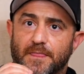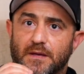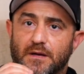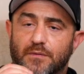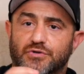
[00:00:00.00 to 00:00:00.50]

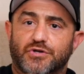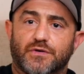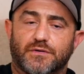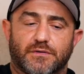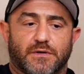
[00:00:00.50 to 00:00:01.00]
I'm
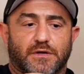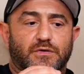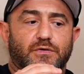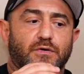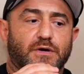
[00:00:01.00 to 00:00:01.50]
sure like
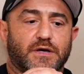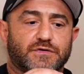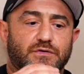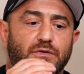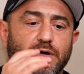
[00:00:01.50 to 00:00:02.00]
you're okay.
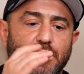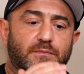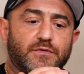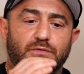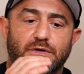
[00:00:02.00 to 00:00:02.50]
So okay, I'm
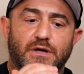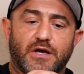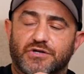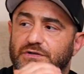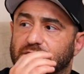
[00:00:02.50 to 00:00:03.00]
doing the
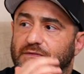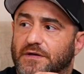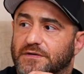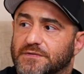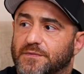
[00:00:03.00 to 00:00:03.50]
nationals. I've
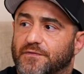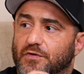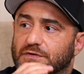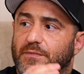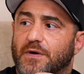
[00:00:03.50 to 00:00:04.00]
done this before,
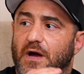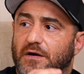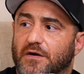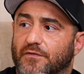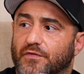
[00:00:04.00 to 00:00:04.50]
so I'm kind of
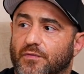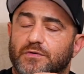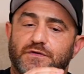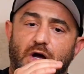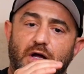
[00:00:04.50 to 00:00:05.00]
comfortable.
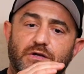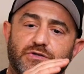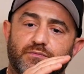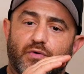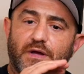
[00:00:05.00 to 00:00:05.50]
So how did you
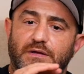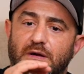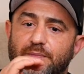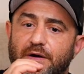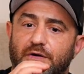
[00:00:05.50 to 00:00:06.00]
break
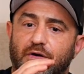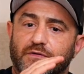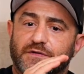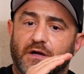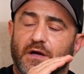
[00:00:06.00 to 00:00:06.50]
that barrier?
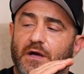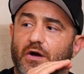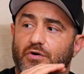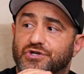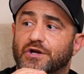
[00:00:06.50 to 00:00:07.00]
It's like,
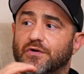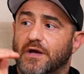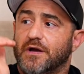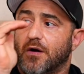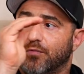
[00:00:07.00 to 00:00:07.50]
oh shit, okay,
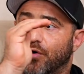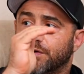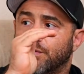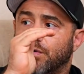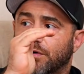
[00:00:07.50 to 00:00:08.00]
now I'm going
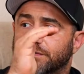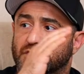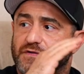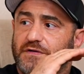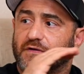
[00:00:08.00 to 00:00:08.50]
to worlds. So
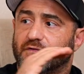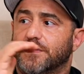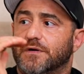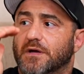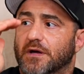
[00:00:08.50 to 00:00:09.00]
it's a
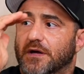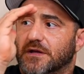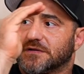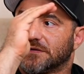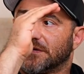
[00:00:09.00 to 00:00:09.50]

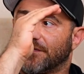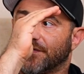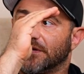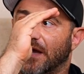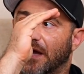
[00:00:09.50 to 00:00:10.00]

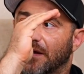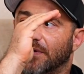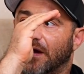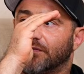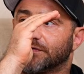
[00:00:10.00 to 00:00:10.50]
different game
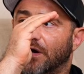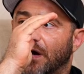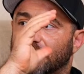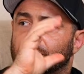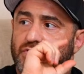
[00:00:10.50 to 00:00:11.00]
now. So how
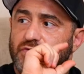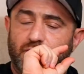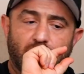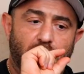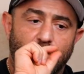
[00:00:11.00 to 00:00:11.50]
did you
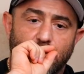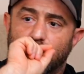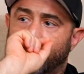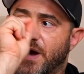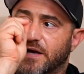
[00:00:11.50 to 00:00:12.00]
go
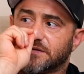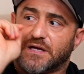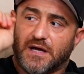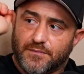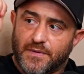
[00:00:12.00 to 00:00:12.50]
past
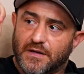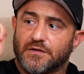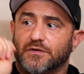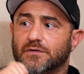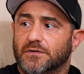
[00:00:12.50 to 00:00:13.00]
that mental?